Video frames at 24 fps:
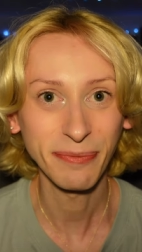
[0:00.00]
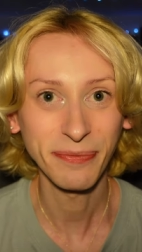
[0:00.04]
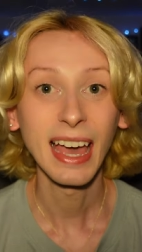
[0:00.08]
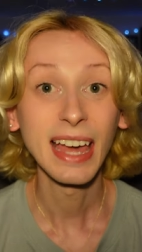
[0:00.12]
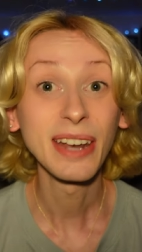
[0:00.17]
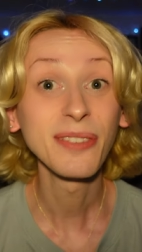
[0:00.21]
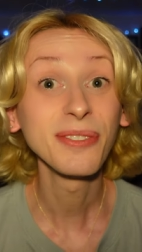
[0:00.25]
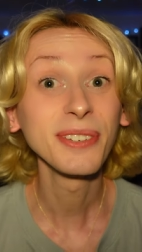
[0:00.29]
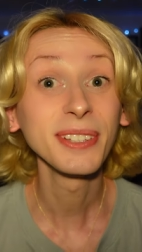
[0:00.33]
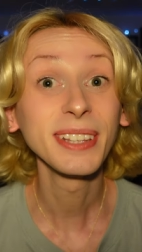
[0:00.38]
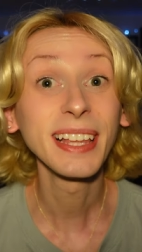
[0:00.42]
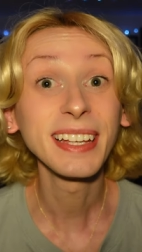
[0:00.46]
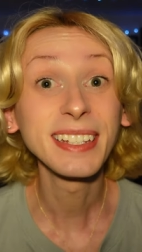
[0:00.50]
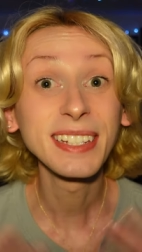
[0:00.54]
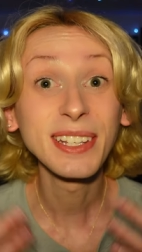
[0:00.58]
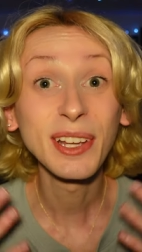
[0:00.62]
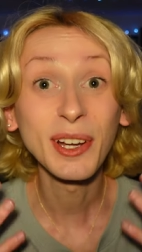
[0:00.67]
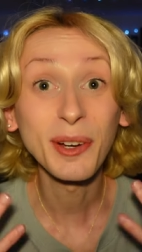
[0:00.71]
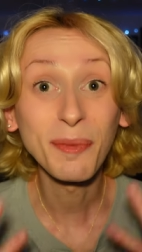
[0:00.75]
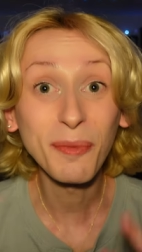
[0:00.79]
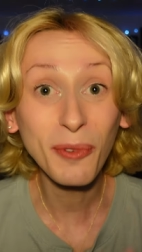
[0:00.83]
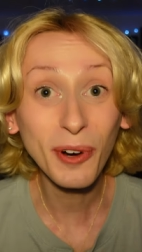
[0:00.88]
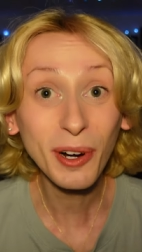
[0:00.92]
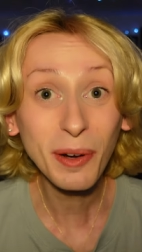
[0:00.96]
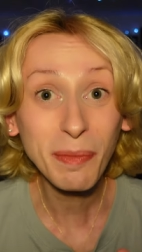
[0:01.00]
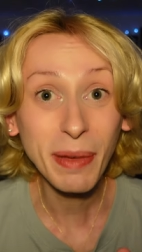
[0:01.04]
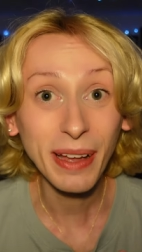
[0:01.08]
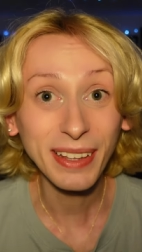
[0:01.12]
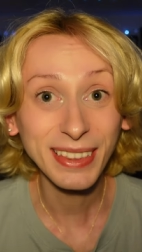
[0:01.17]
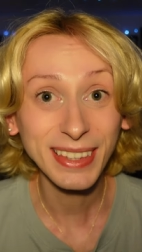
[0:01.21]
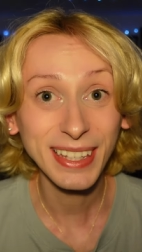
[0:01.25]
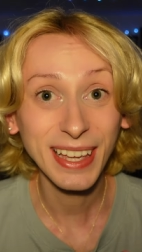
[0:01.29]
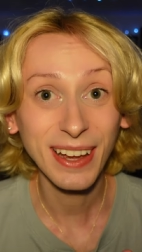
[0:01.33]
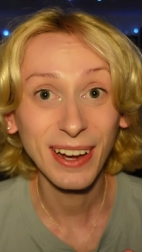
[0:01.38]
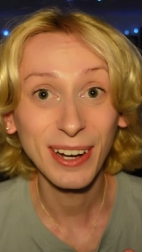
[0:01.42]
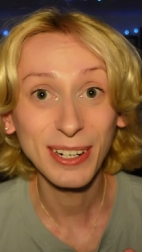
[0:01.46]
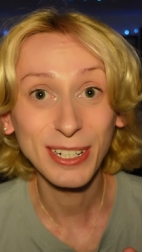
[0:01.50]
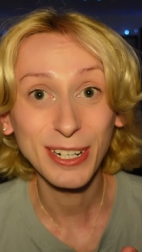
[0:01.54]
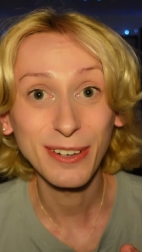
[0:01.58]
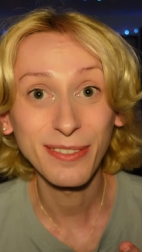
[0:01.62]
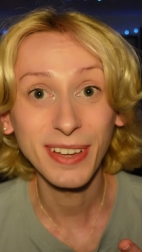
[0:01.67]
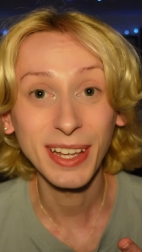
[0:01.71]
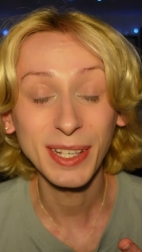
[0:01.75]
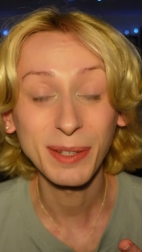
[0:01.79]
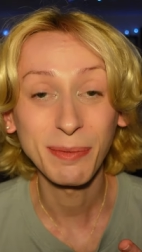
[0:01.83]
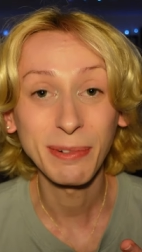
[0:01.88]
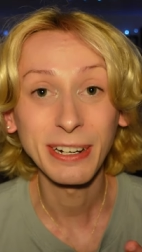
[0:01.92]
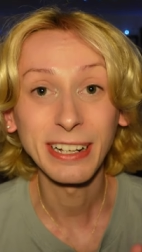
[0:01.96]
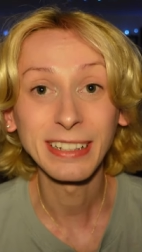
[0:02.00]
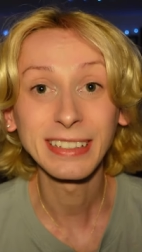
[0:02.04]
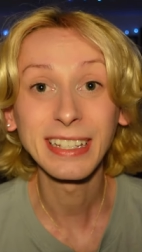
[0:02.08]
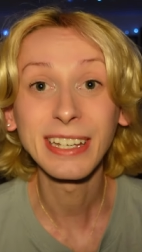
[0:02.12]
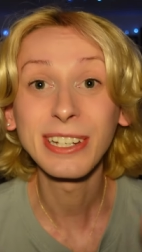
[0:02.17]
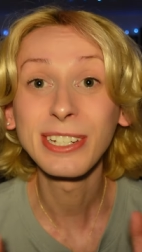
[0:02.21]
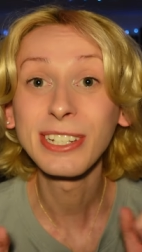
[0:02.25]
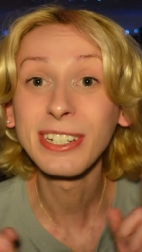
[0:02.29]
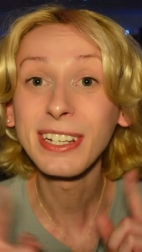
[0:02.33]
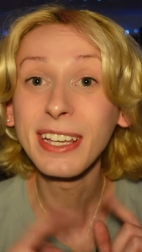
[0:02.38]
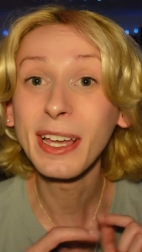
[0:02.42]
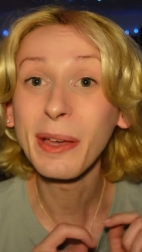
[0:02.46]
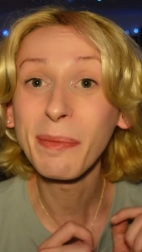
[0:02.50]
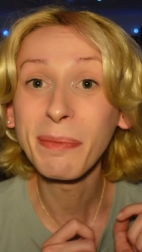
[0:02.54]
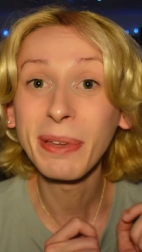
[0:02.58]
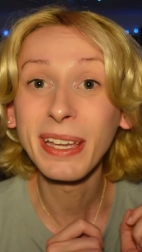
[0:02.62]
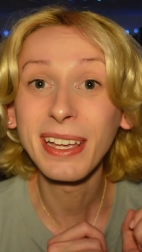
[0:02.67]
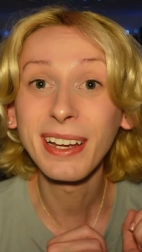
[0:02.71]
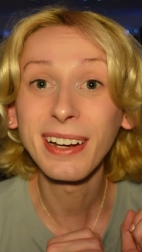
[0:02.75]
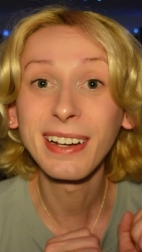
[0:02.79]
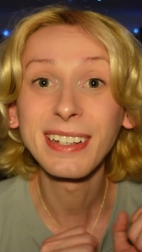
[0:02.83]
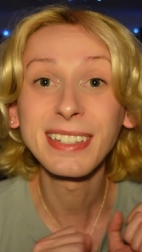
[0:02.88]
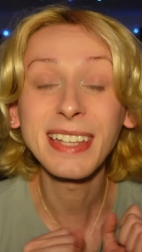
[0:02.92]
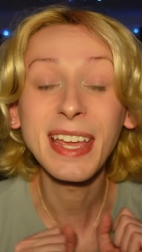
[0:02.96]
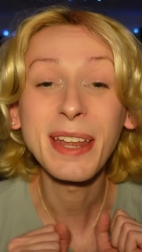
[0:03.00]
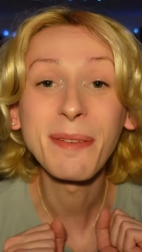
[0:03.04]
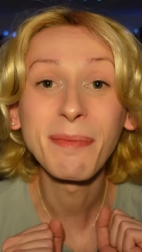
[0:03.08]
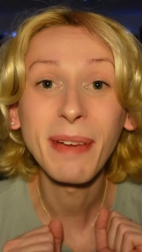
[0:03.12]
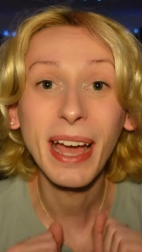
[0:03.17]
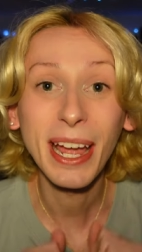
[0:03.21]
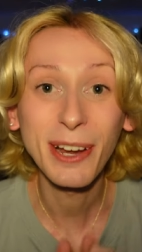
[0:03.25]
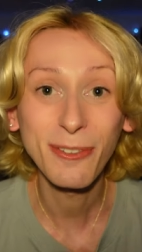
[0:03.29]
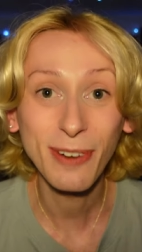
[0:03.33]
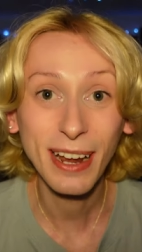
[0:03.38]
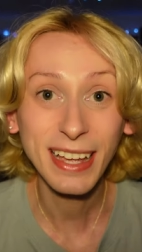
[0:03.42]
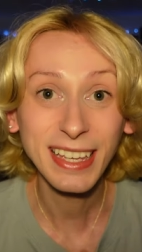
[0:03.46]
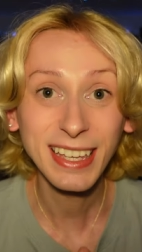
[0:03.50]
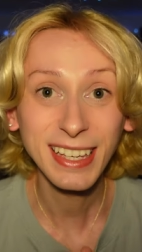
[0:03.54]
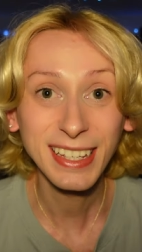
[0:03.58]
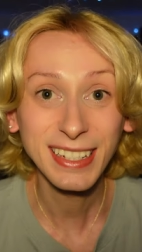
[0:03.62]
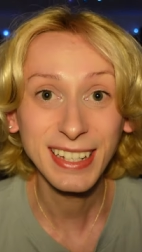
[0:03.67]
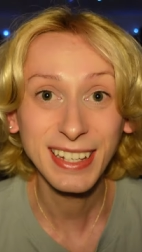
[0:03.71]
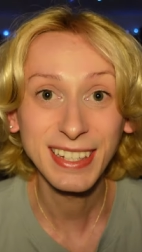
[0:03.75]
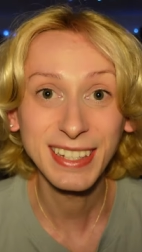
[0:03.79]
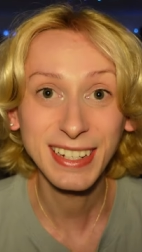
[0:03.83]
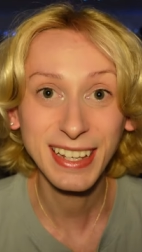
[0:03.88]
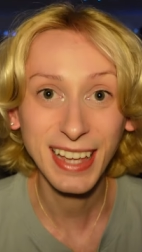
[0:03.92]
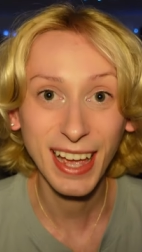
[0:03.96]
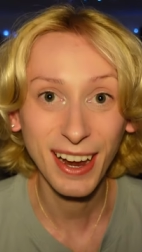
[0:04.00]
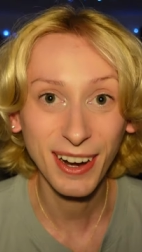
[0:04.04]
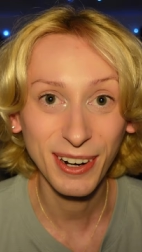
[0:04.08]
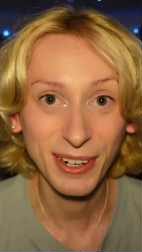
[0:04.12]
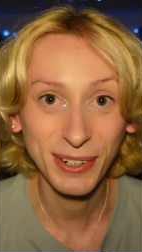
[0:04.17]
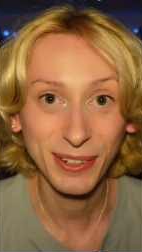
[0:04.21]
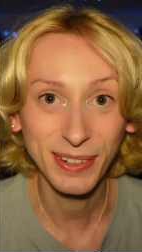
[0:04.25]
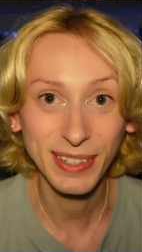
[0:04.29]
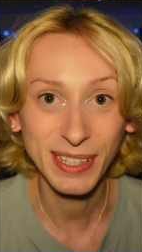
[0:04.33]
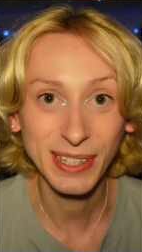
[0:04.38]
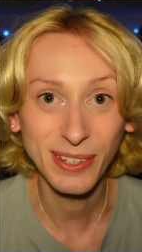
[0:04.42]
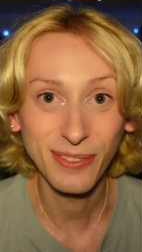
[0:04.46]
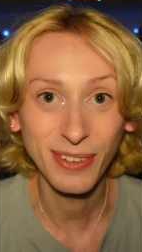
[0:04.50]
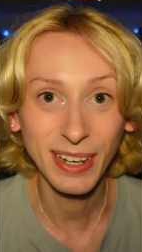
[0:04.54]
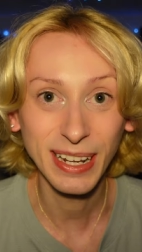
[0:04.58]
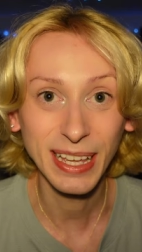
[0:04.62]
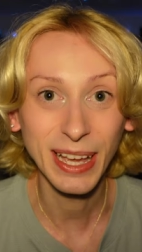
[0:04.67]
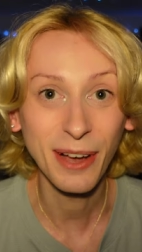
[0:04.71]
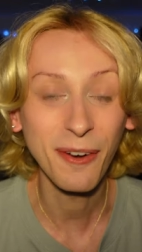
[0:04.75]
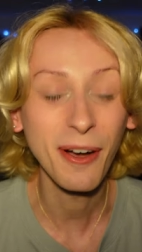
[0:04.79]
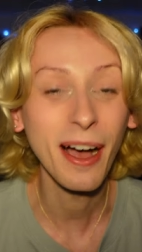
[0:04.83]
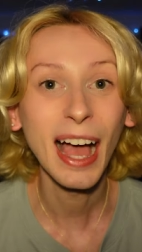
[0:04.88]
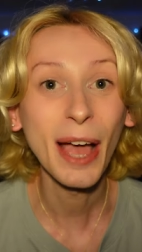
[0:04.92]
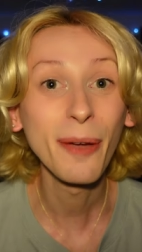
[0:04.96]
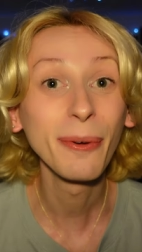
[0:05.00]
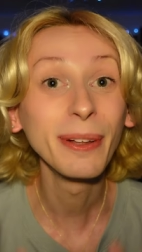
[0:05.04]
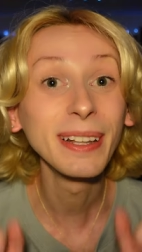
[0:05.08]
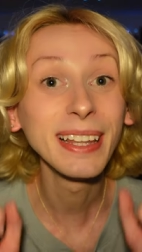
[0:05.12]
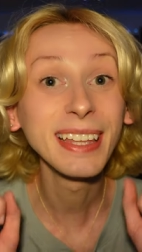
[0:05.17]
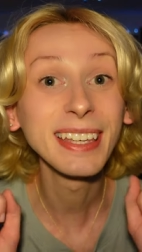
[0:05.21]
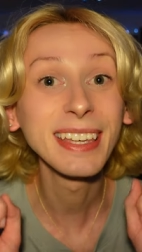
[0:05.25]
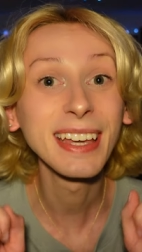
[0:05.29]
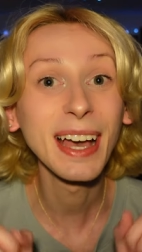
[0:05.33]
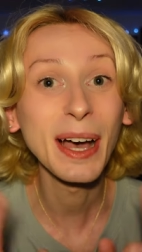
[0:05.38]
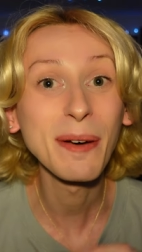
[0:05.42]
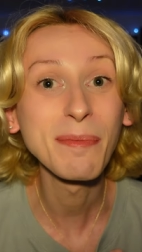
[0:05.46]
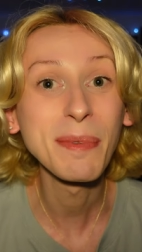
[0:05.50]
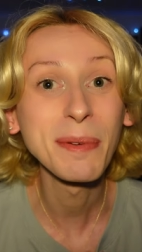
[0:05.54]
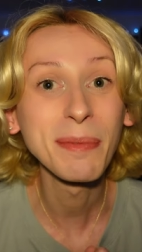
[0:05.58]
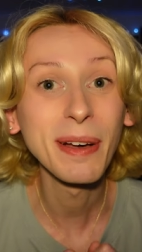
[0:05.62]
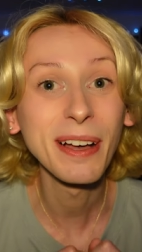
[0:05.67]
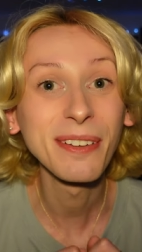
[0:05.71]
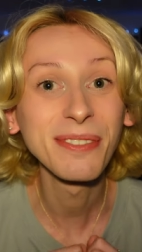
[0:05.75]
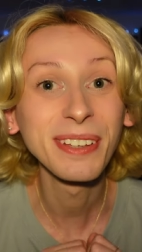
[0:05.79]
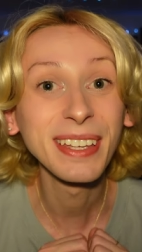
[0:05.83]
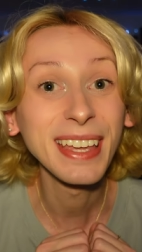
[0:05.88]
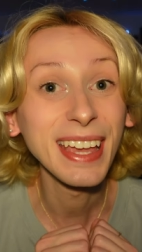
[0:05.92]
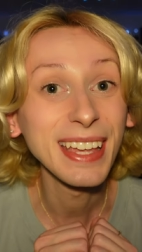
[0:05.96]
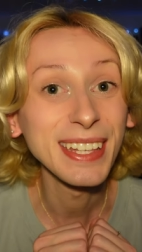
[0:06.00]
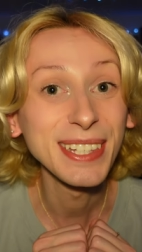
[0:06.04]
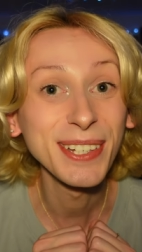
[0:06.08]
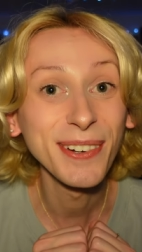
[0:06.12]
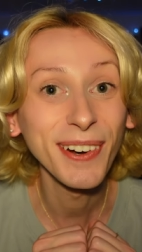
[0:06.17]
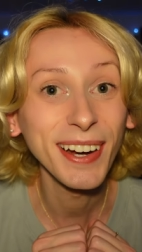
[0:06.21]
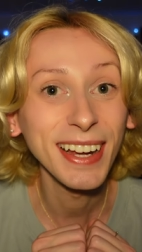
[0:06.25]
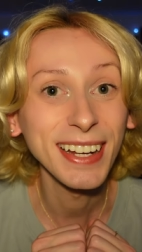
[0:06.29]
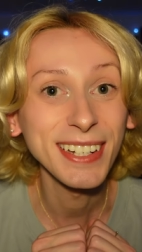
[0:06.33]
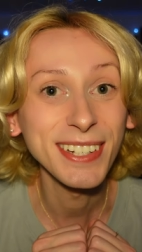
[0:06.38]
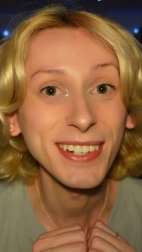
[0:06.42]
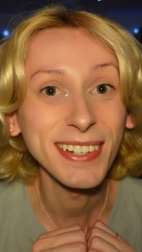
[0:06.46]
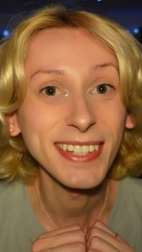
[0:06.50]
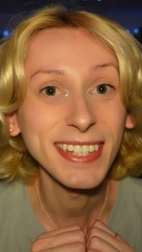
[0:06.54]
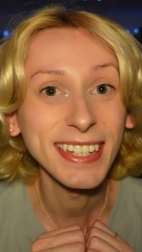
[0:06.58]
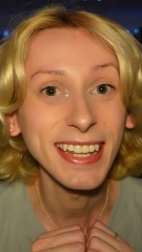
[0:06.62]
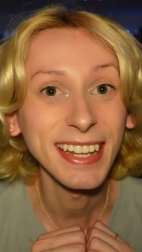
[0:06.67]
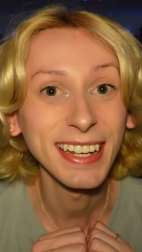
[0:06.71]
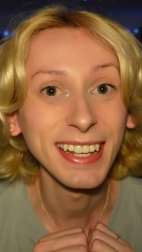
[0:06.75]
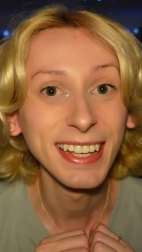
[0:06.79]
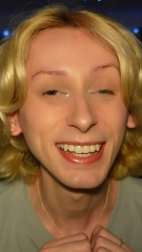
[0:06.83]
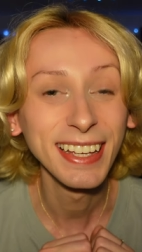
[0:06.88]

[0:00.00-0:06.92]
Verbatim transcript: And if you'd like to hear more about the character of Esmeralda, she appears in my Ranking Disney Heroines video. I will link it up above in case you are interested.